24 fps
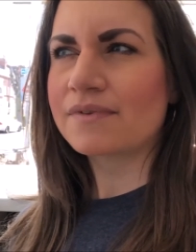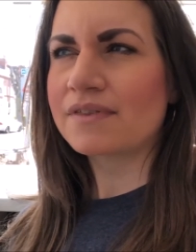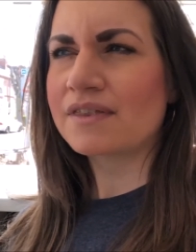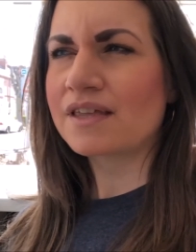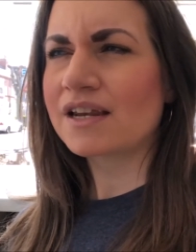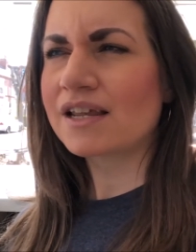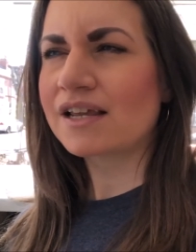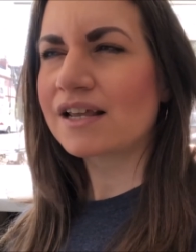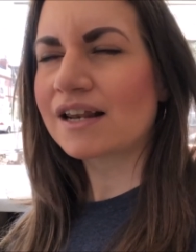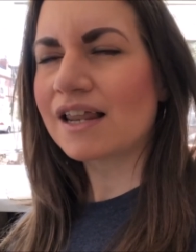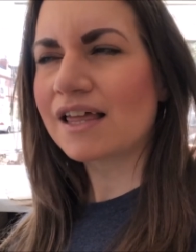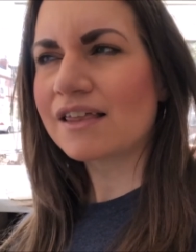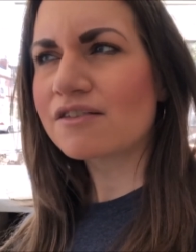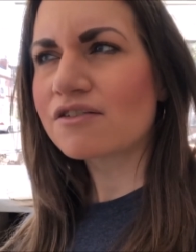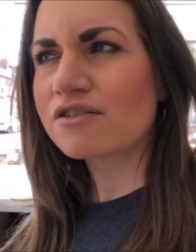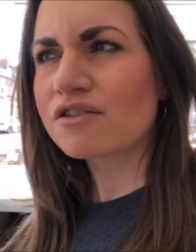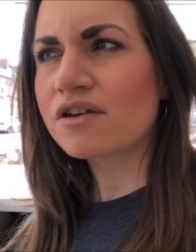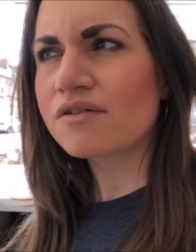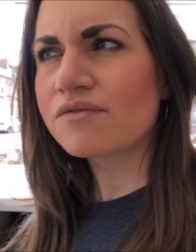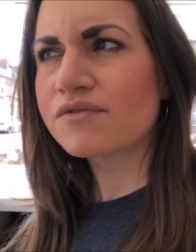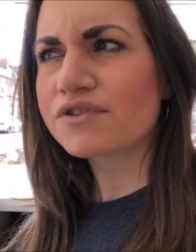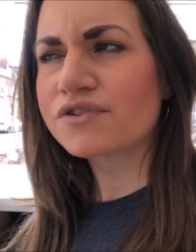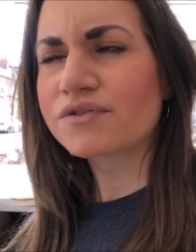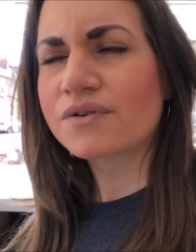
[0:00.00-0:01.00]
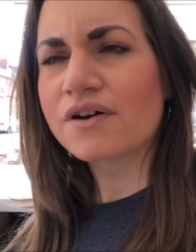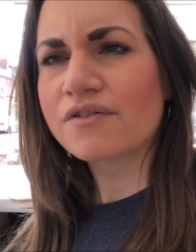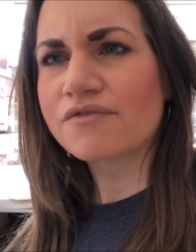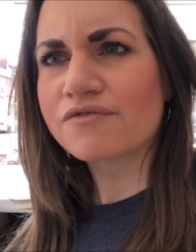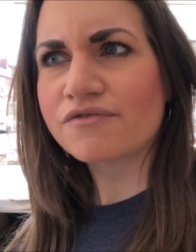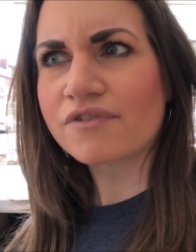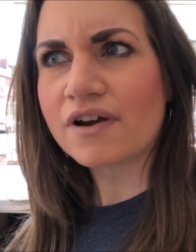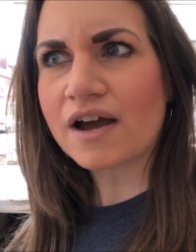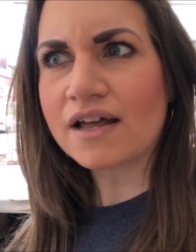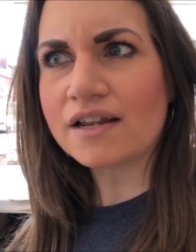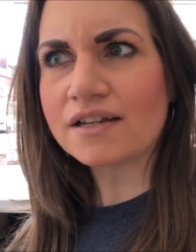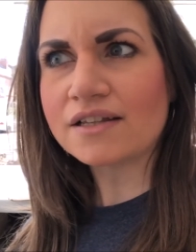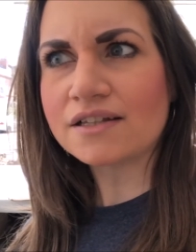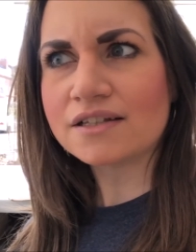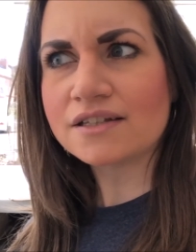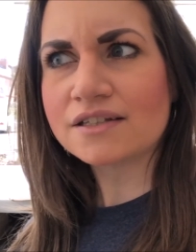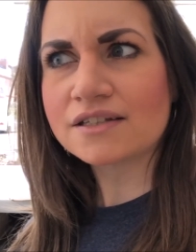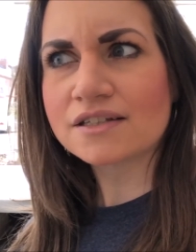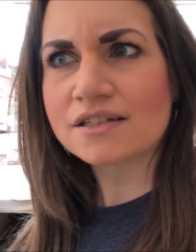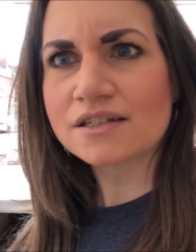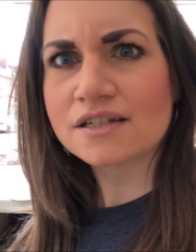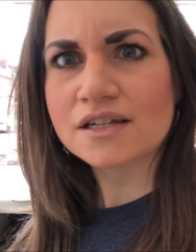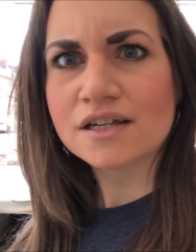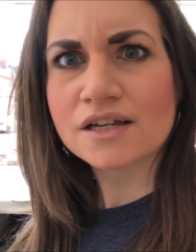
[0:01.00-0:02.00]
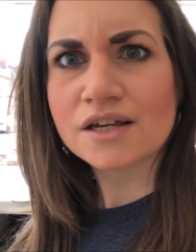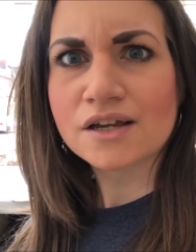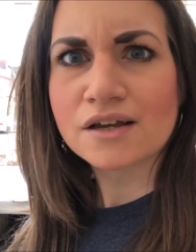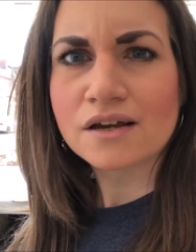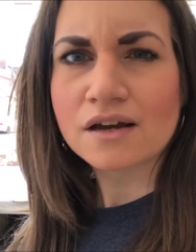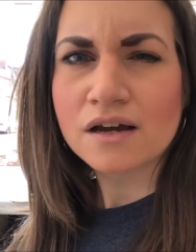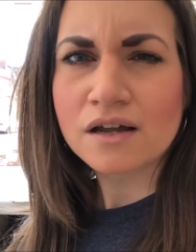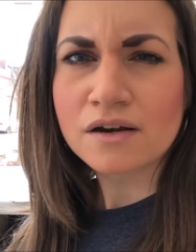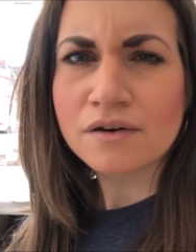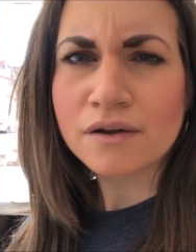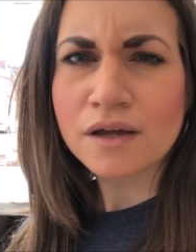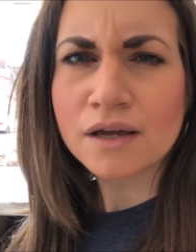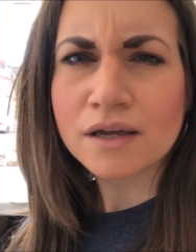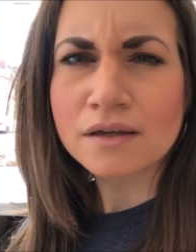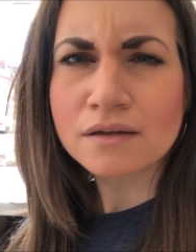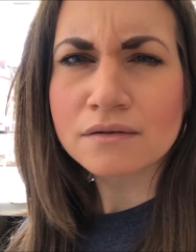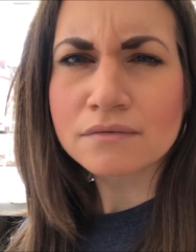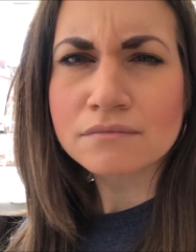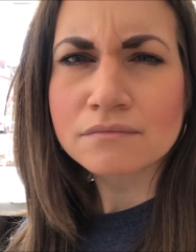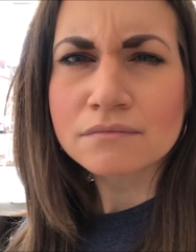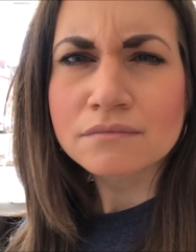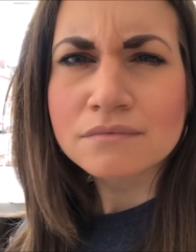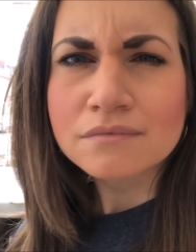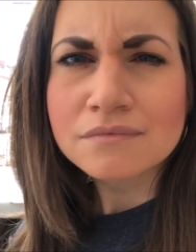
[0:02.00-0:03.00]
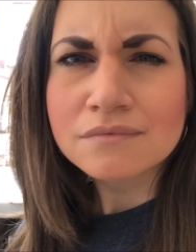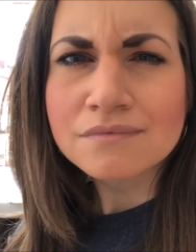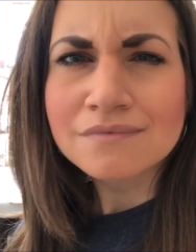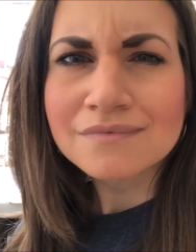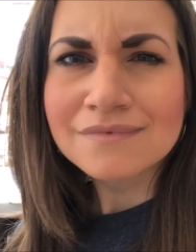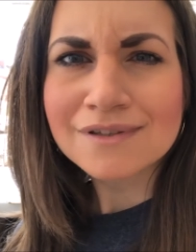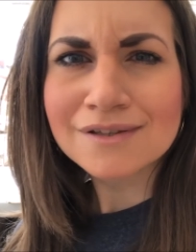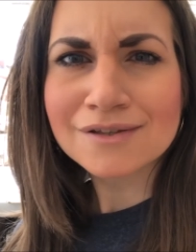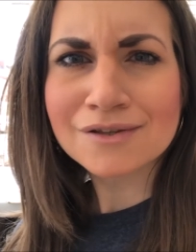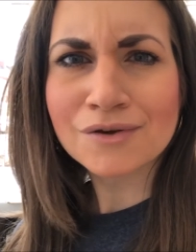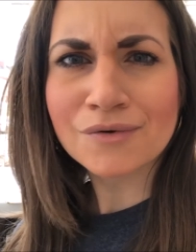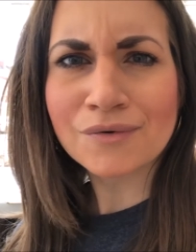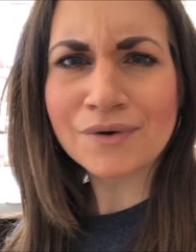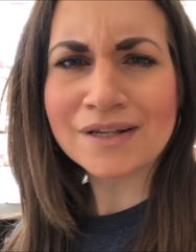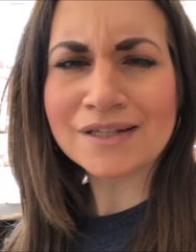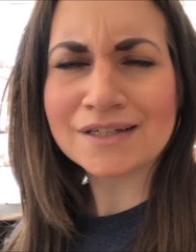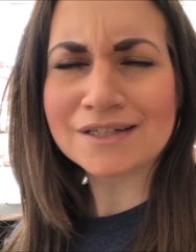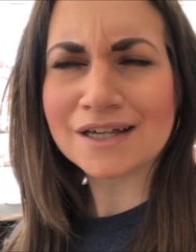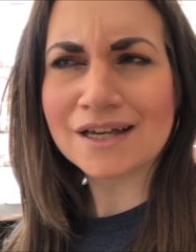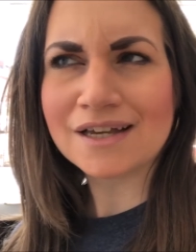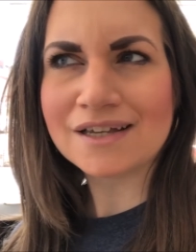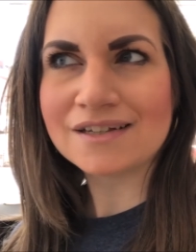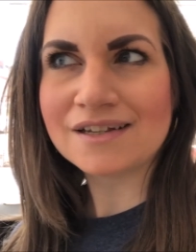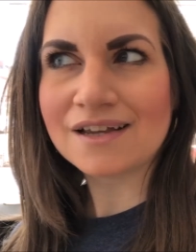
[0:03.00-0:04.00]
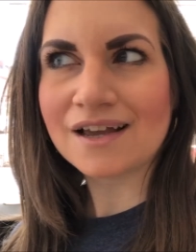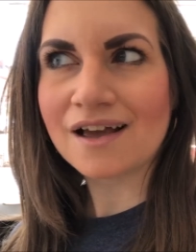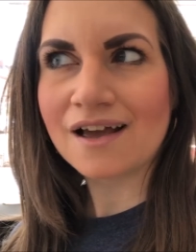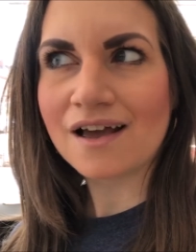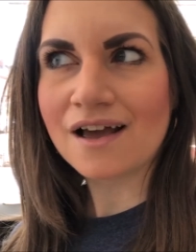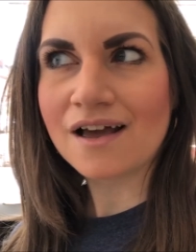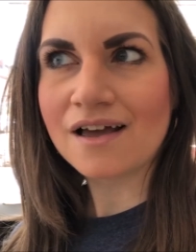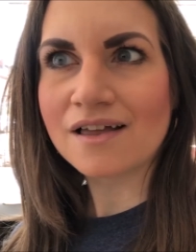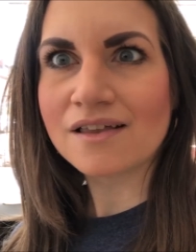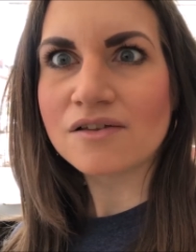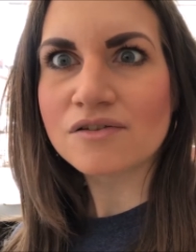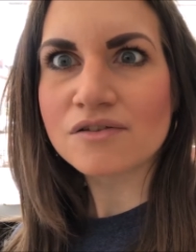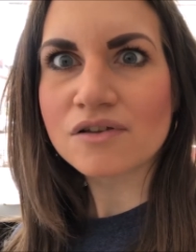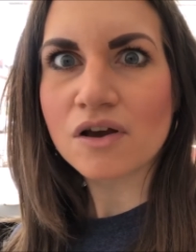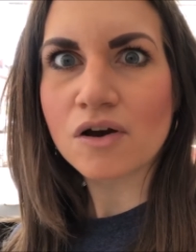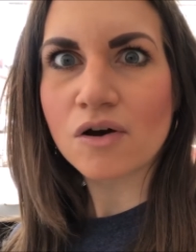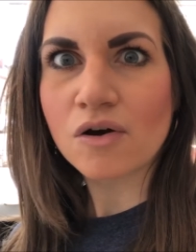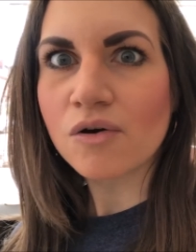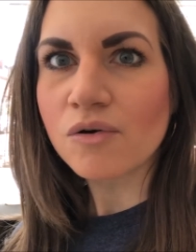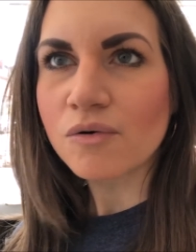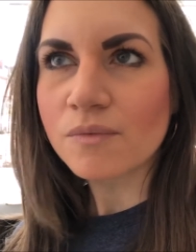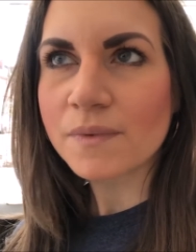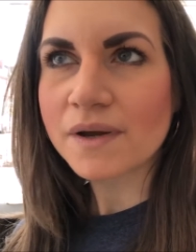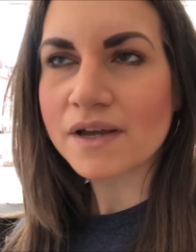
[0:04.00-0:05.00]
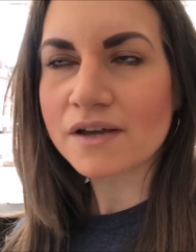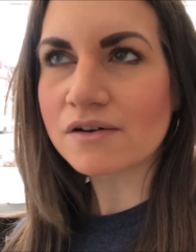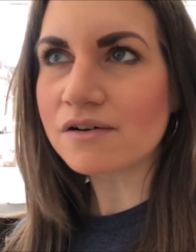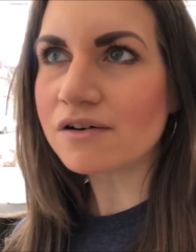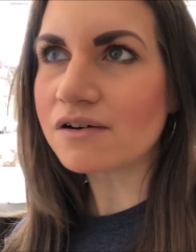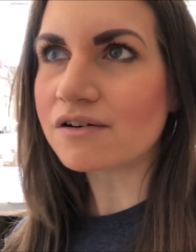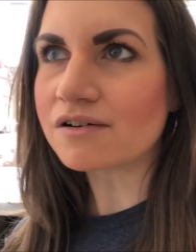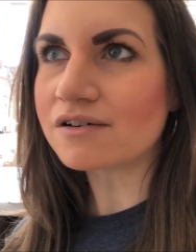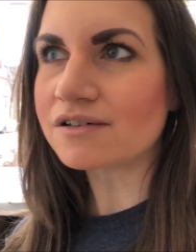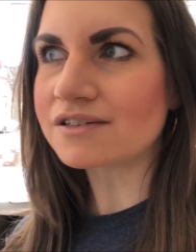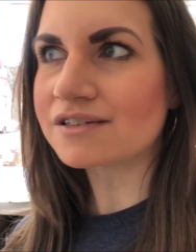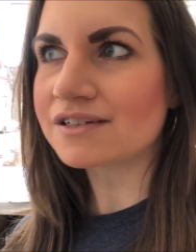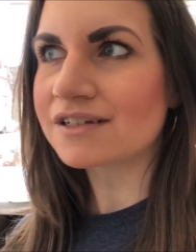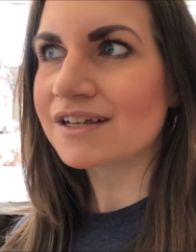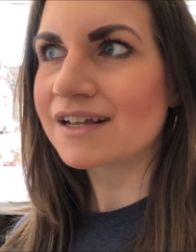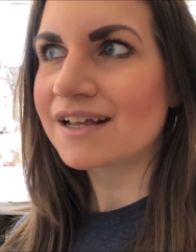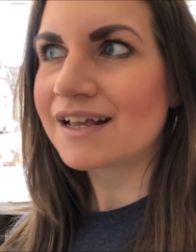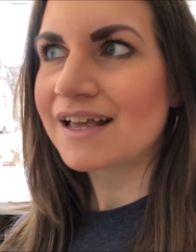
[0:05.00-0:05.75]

Then I glanced over to her friend, kind of like squinted. And I was like, oh my God.